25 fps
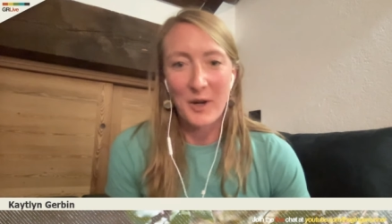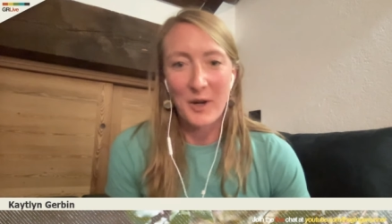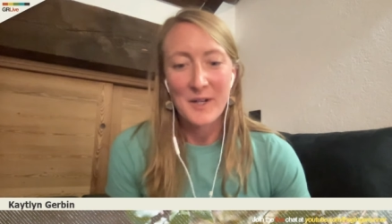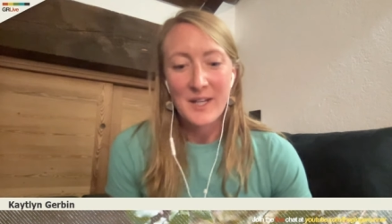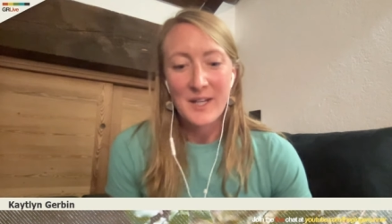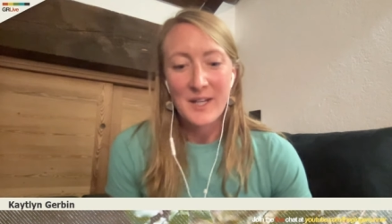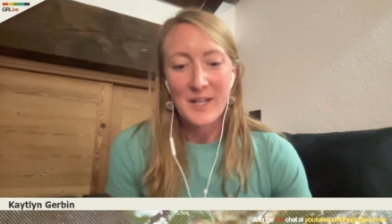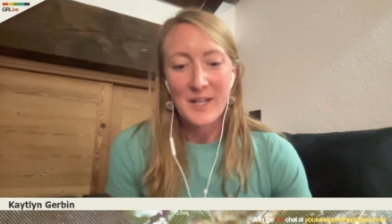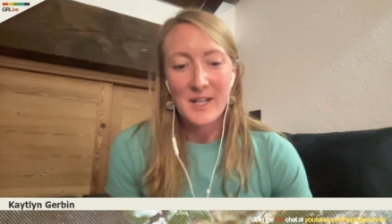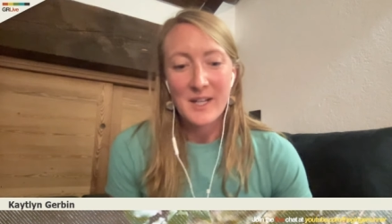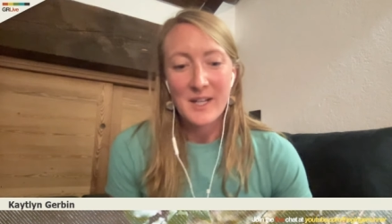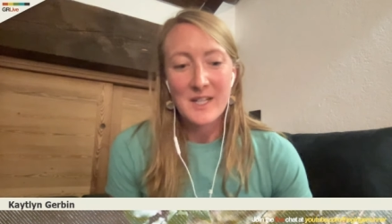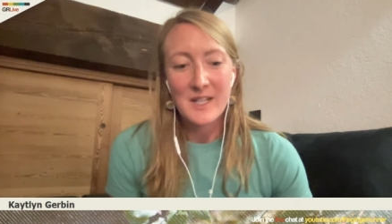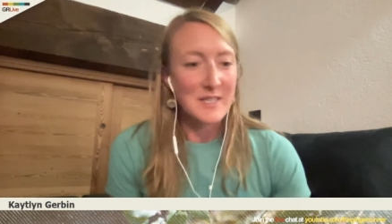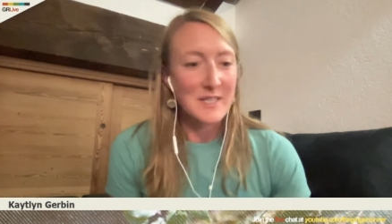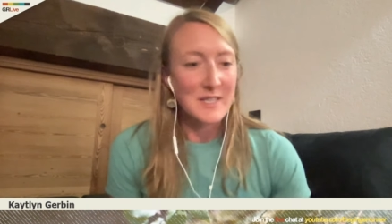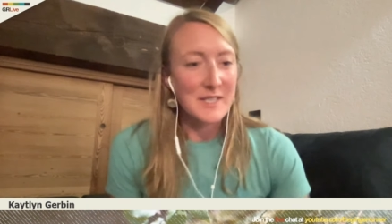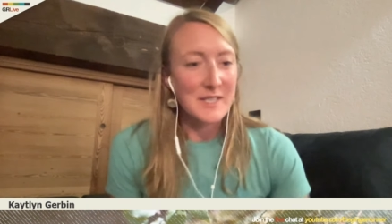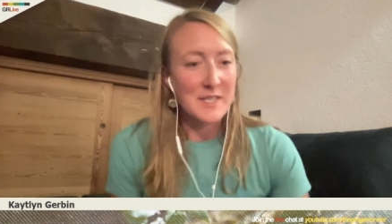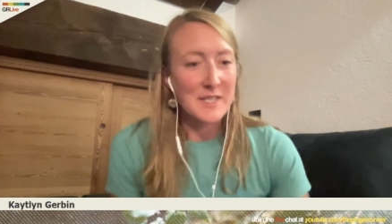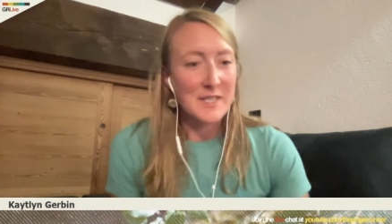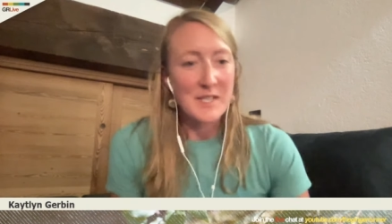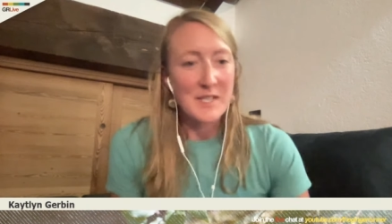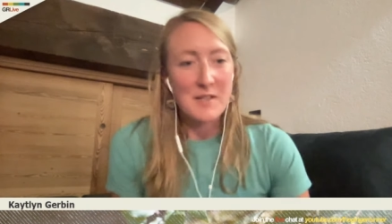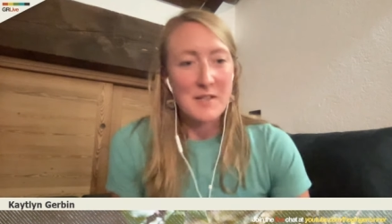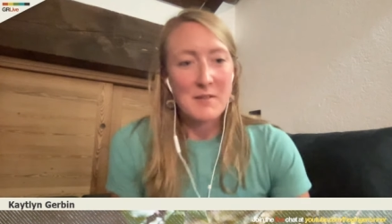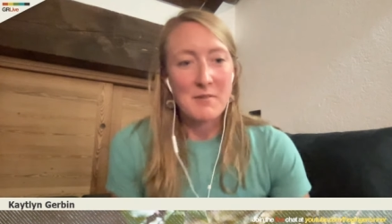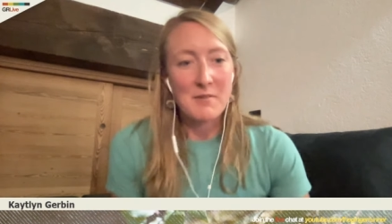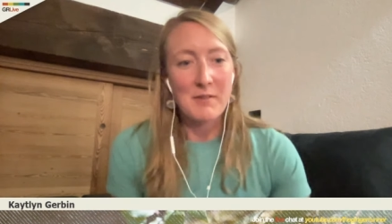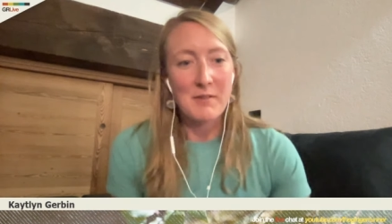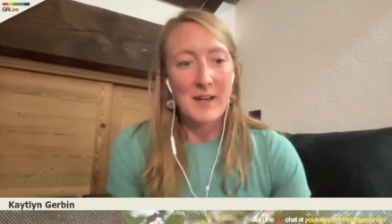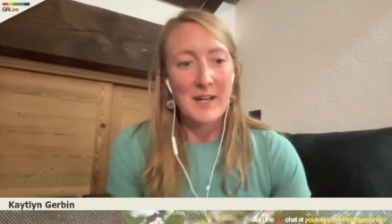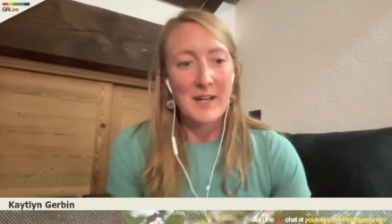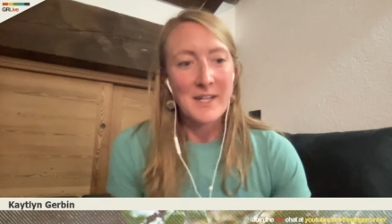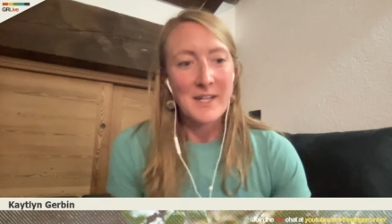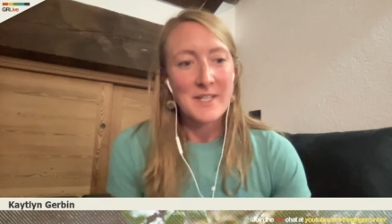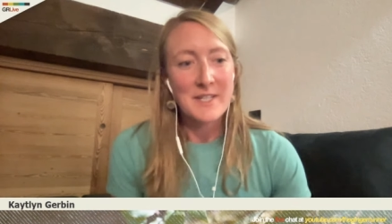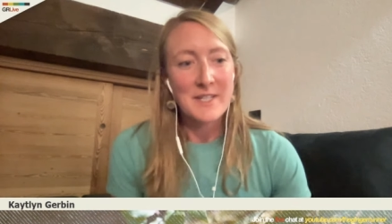consistent
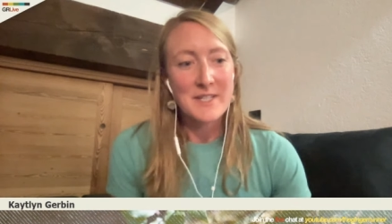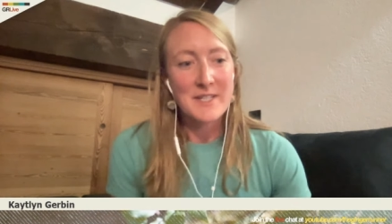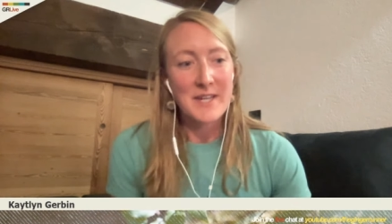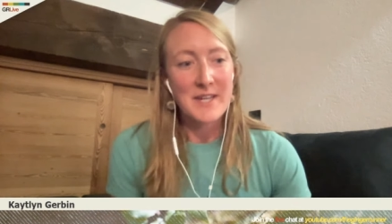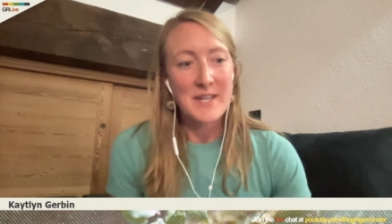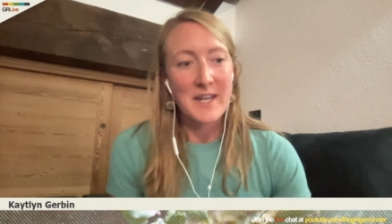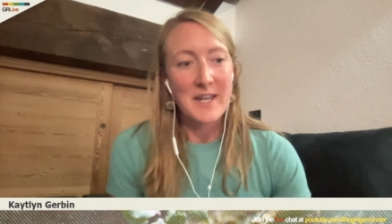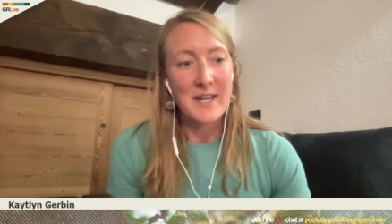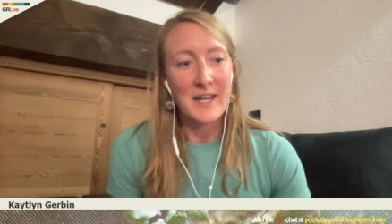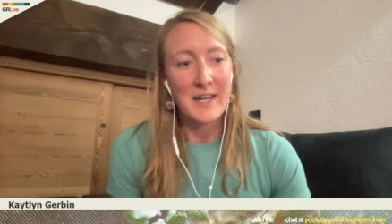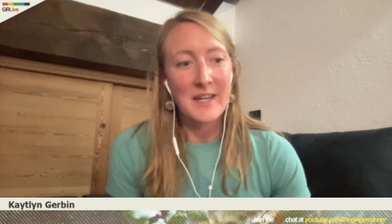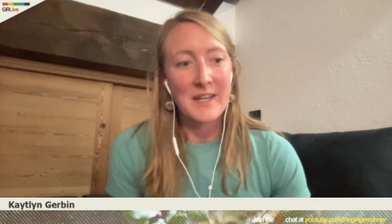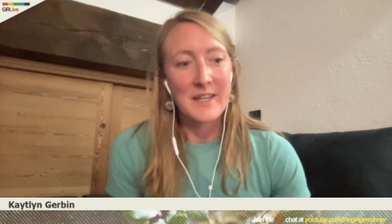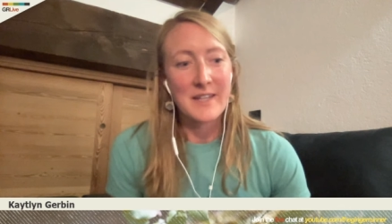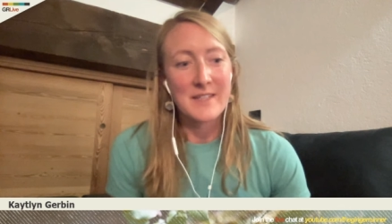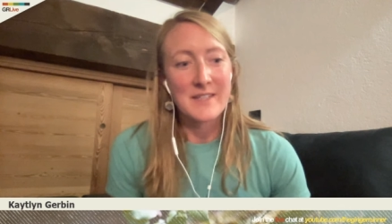race and